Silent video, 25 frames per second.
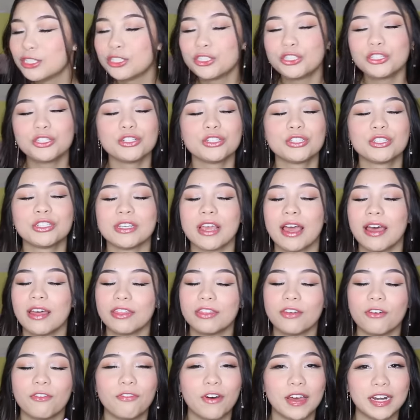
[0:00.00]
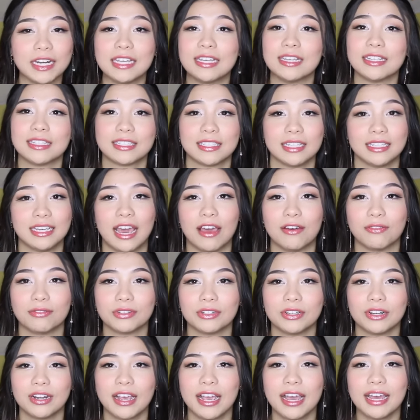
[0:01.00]
It's just the funniest thing
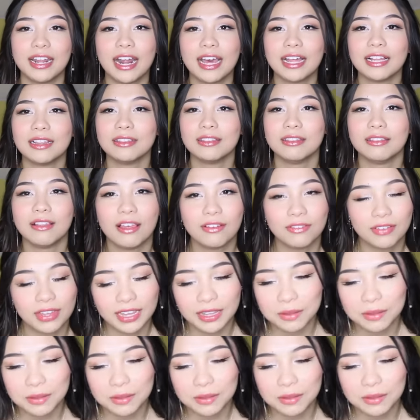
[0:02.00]
ever, and I love